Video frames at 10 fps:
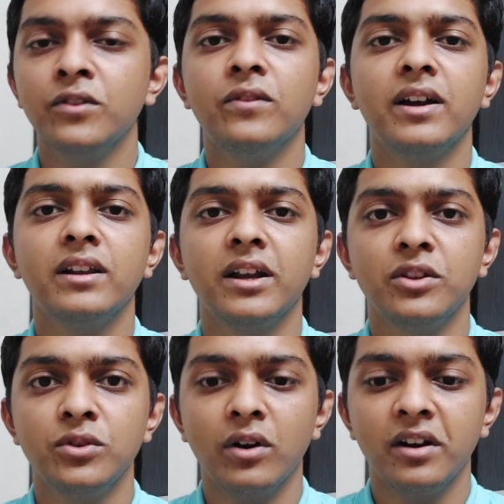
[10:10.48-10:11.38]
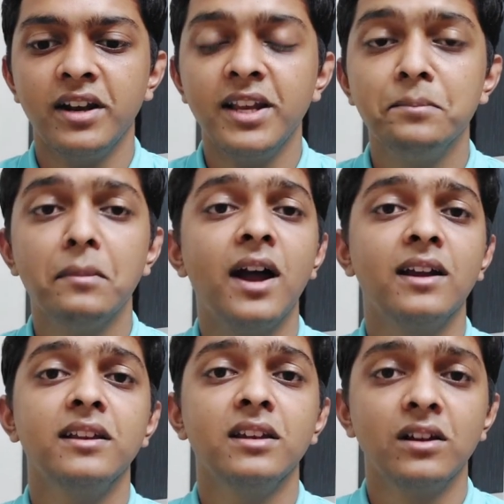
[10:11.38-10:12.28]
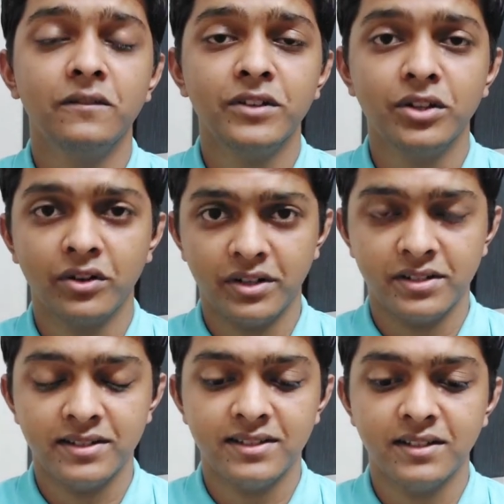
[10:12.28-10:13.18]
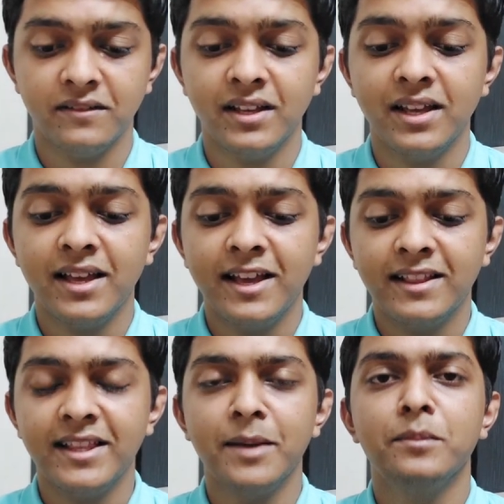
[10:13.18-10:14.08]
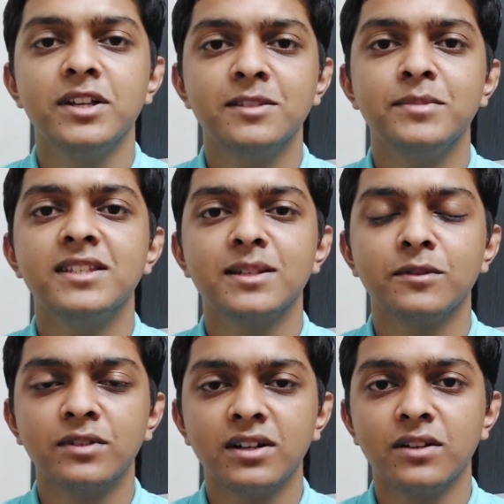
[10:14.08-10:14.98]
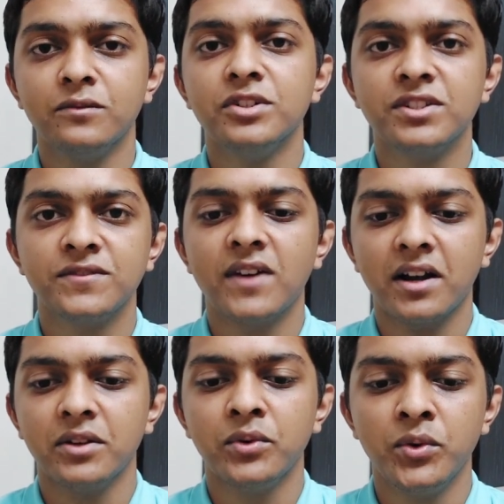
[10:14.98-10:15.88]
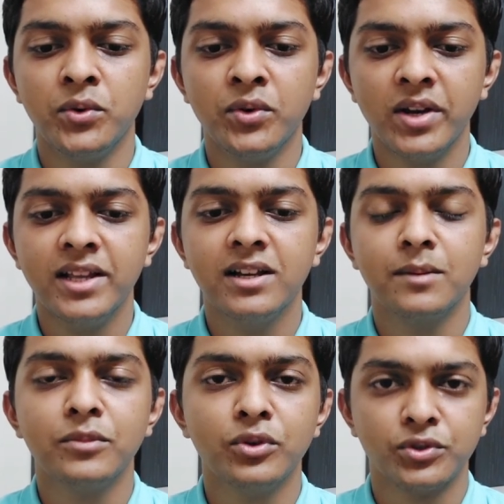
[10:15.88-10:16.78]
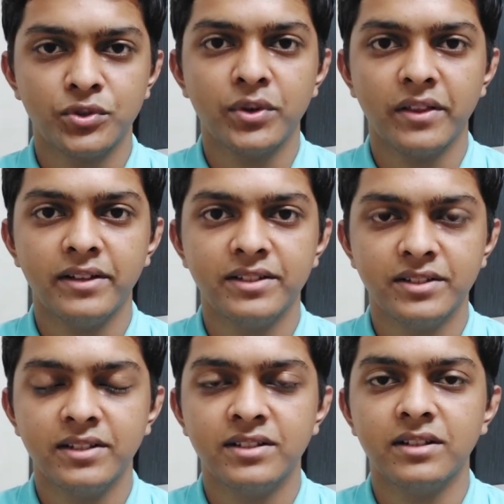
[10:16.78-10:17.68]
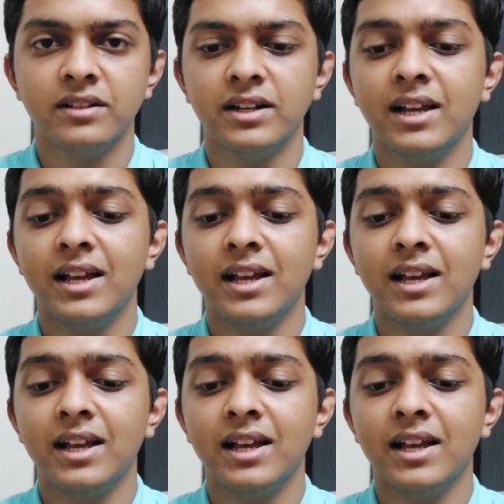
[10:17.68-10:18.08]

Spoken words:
you find that you are really madly in love with your crush itself, there must be some of the convergence factor to really come close to each other.